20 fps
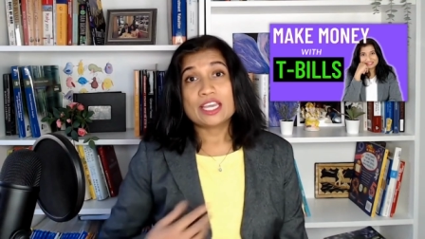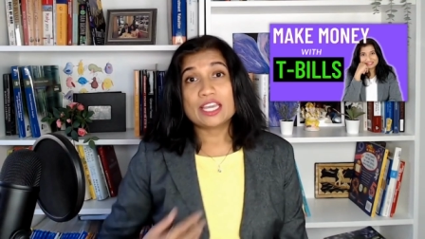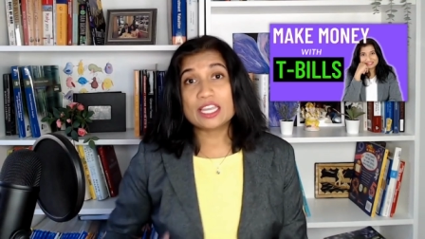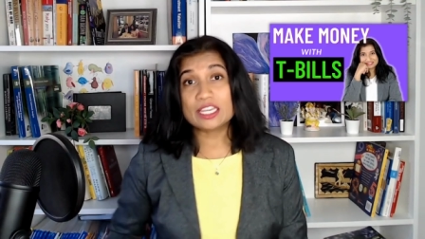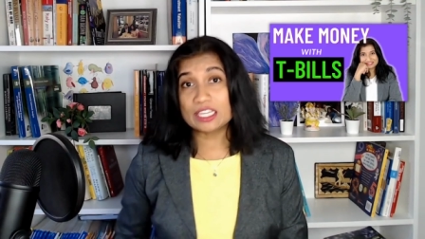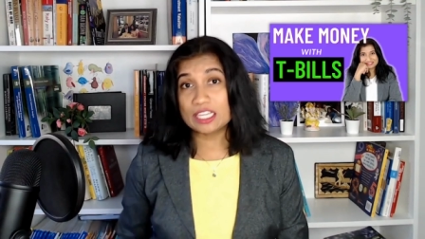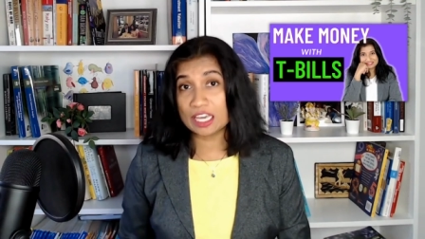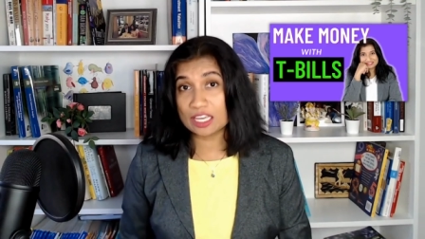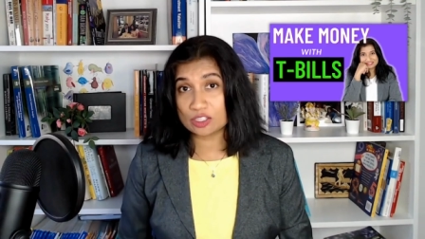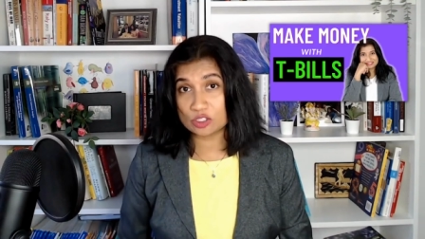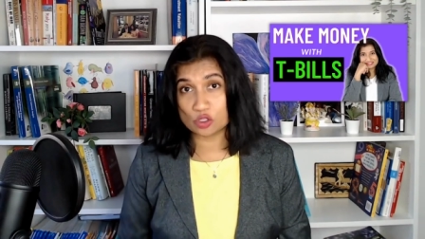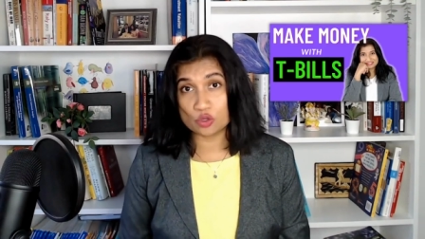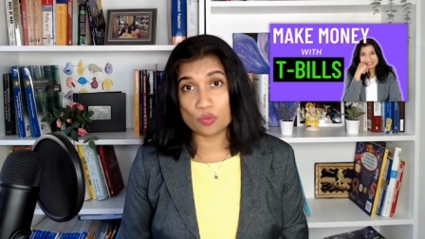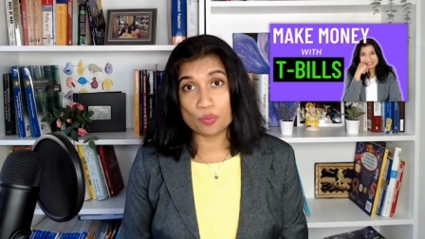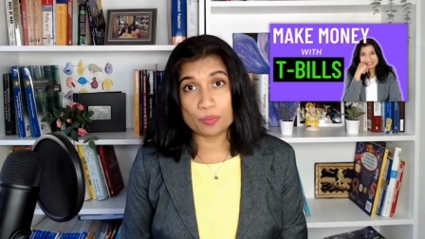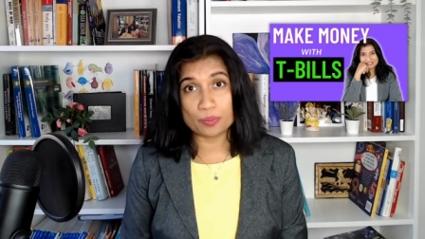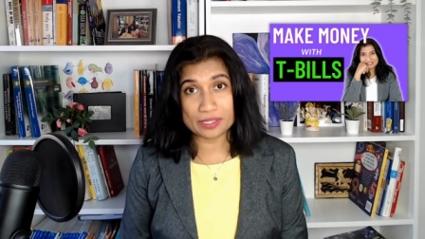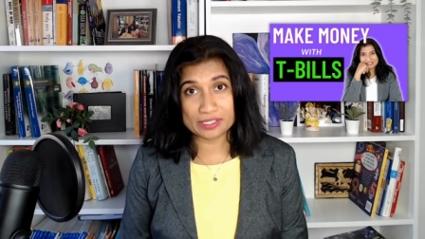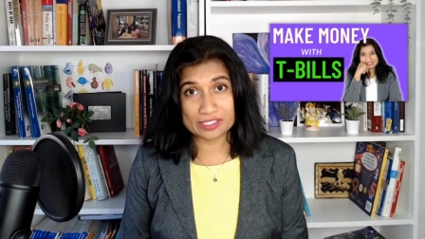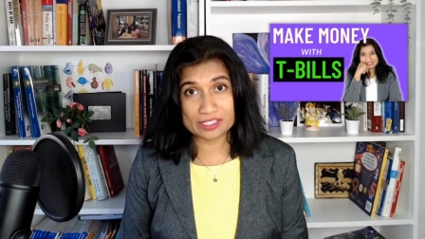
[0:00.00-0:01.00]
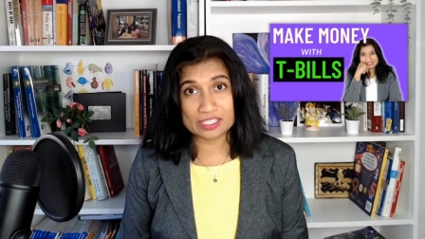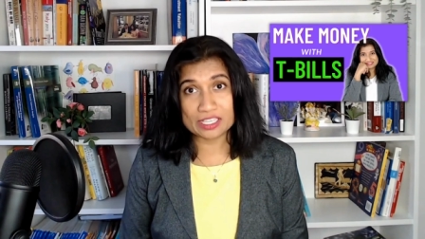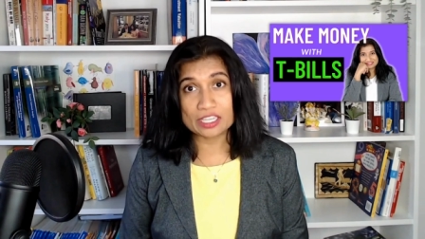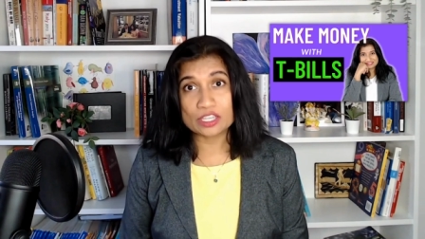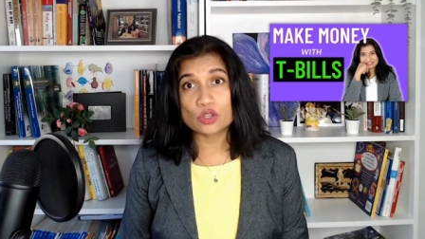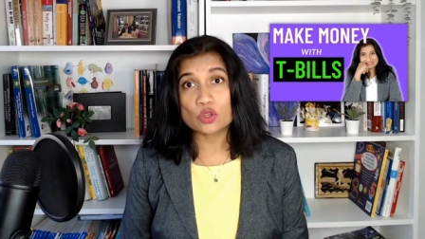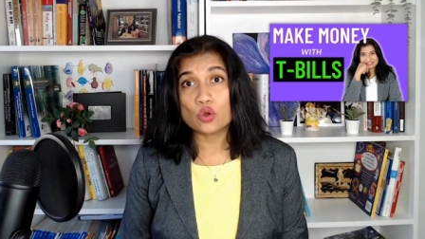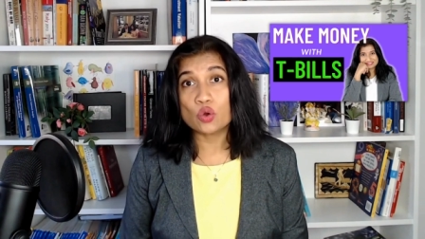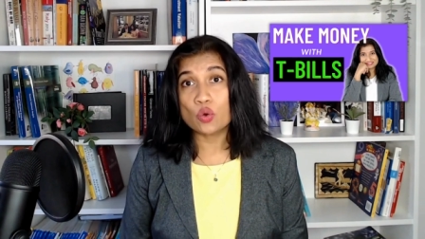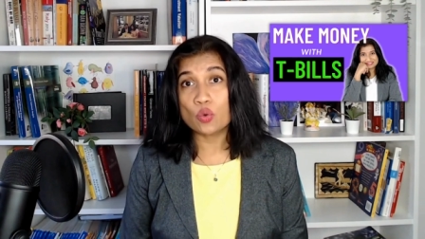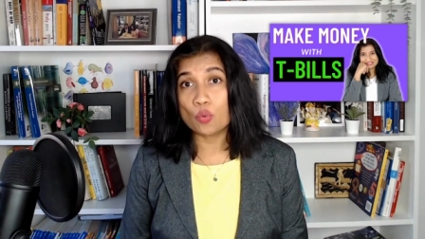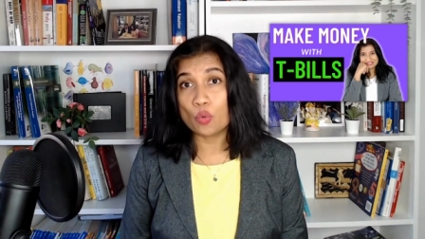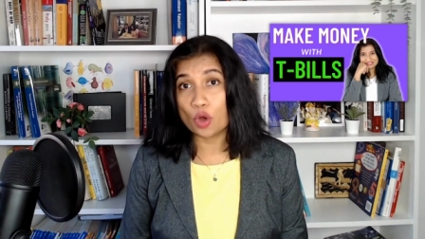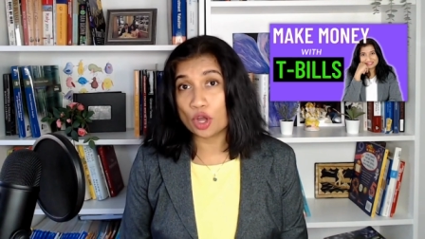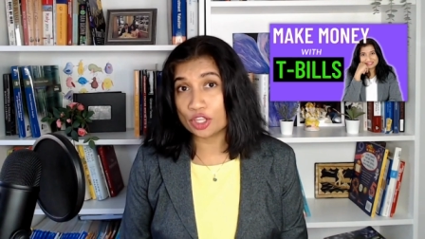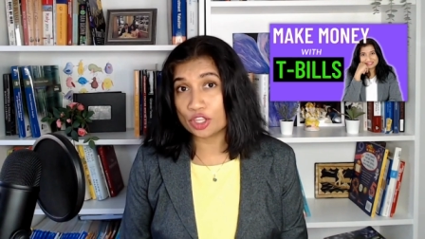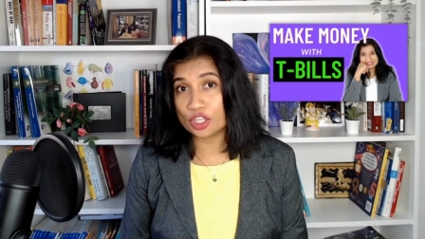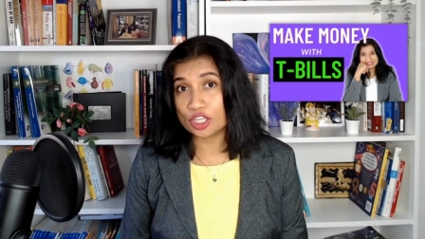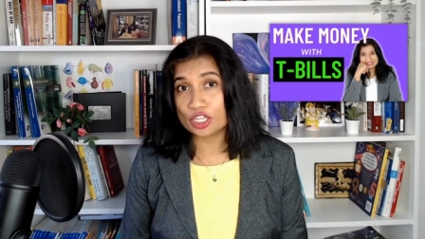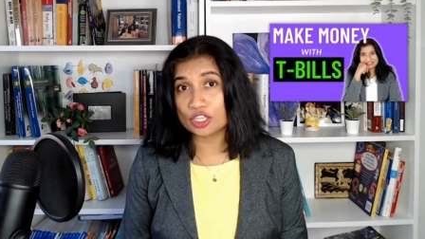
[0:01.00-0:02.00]
In case you missed it, go
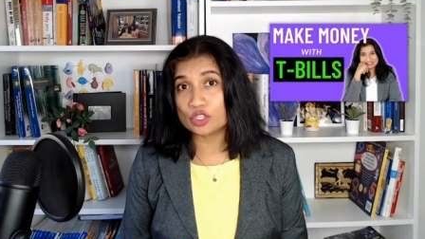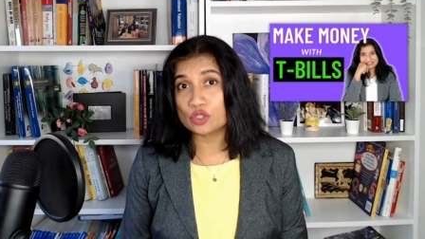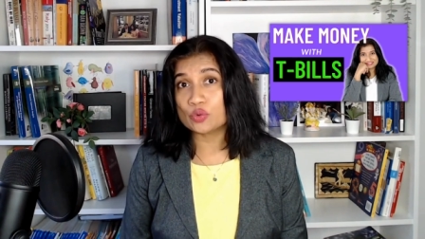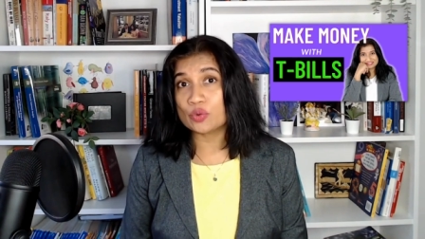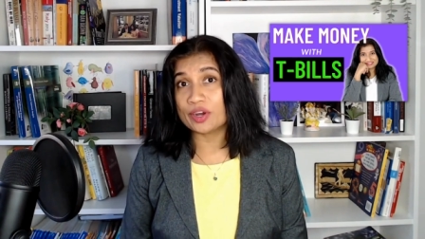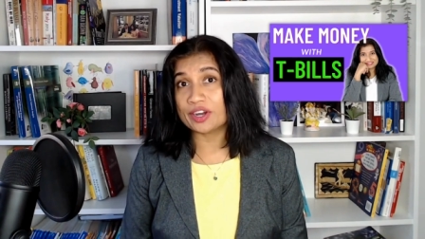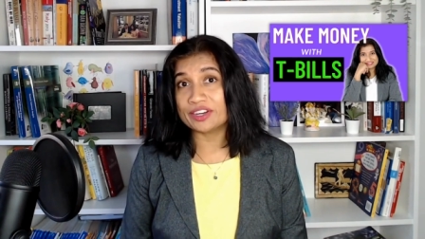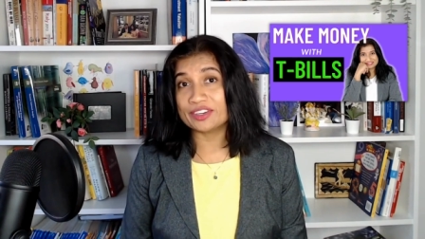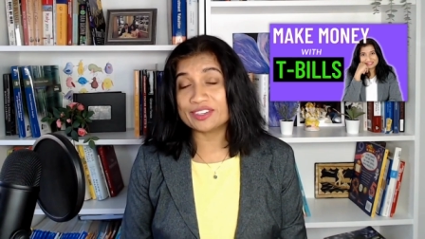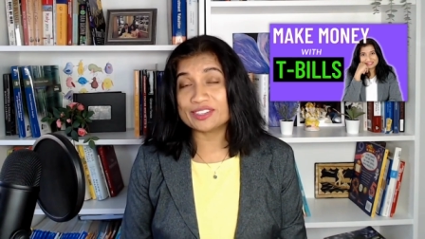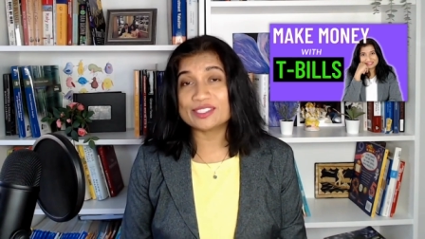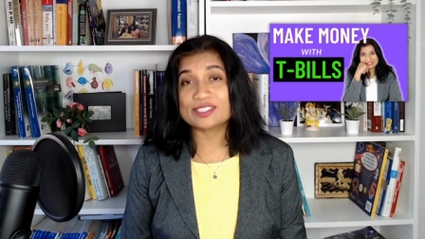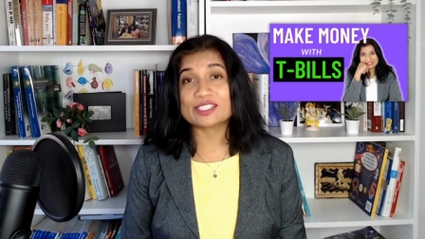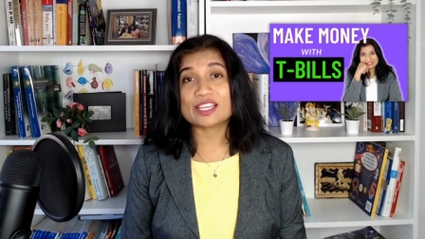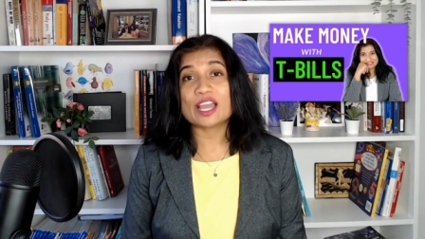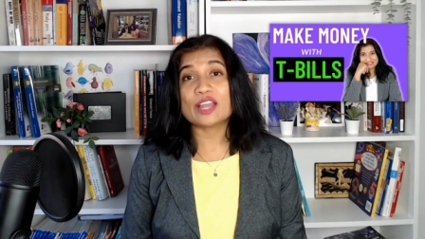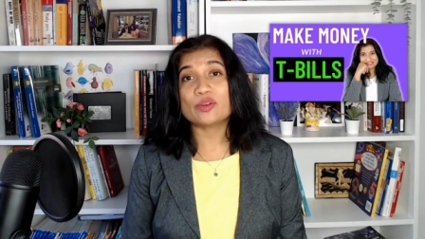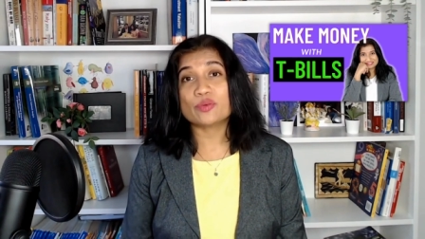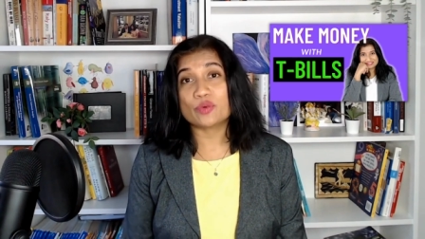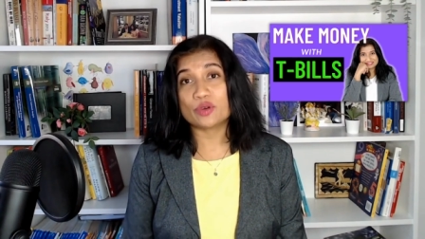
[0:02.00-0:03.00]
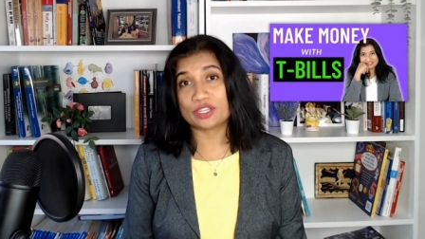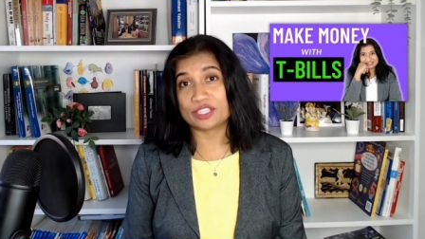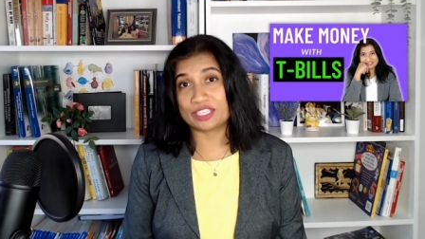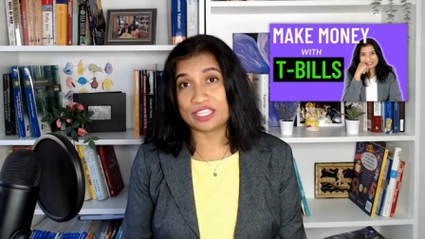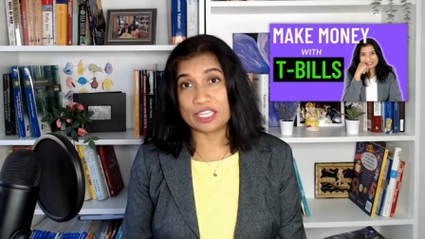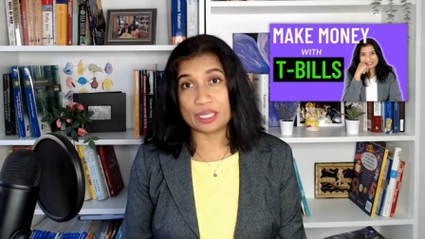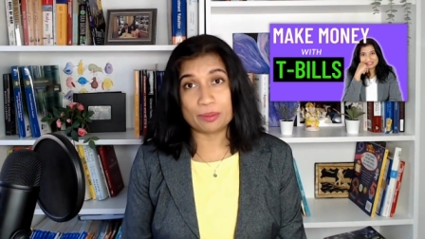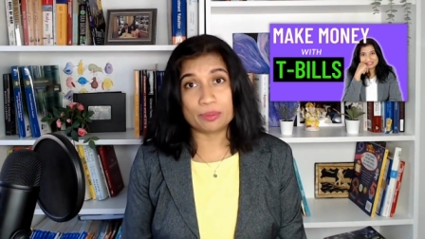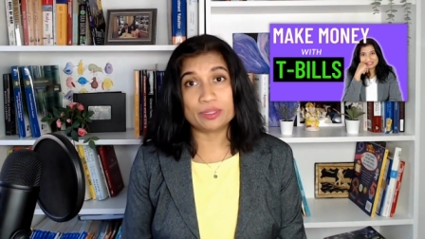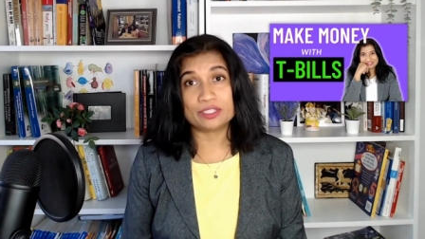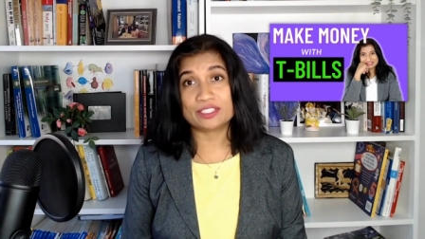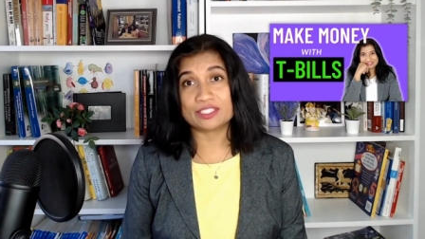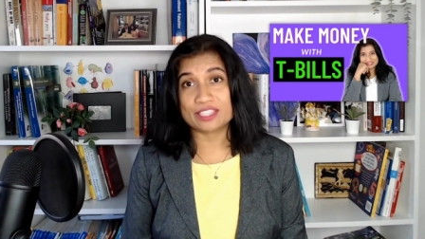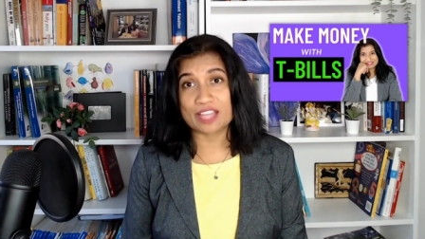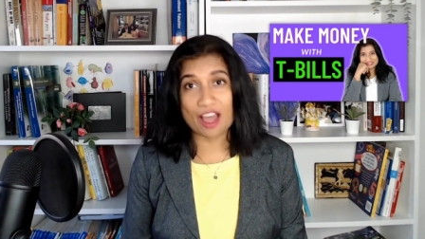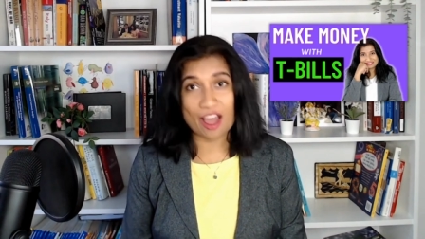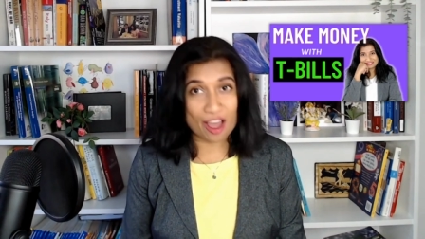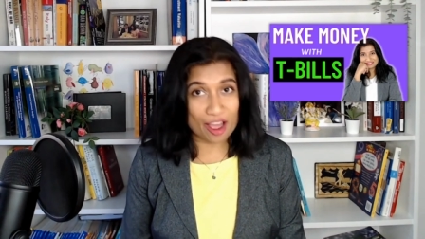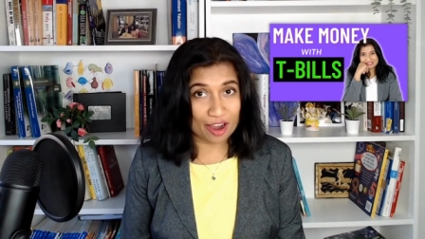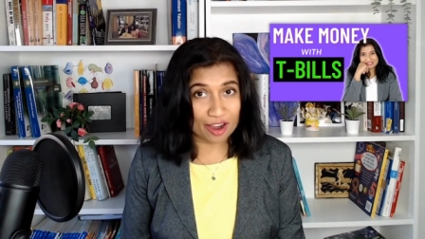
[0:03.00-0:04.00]
watch it to understand what
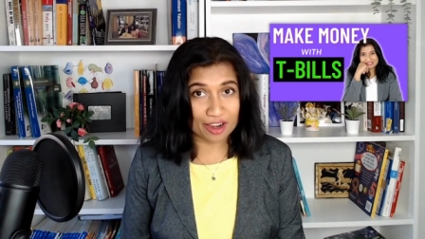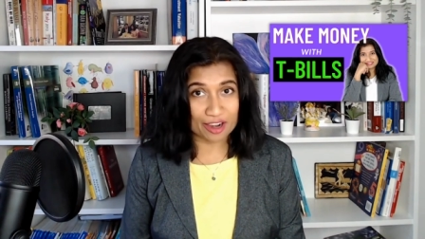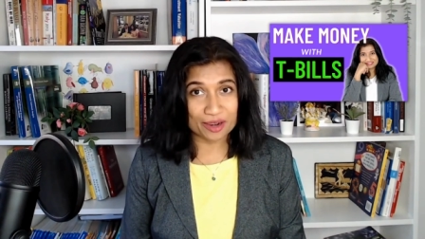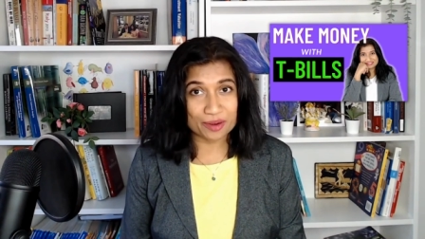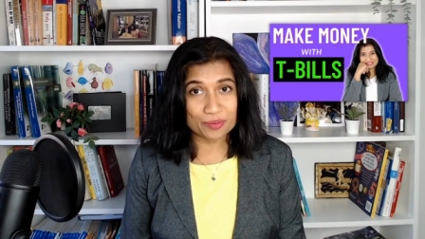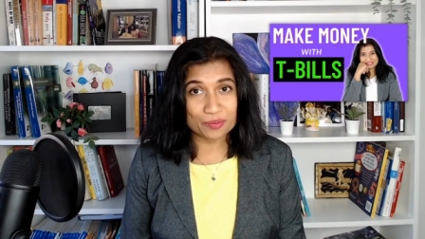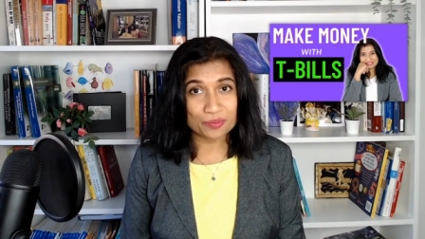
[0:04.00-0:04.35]
T-bills are.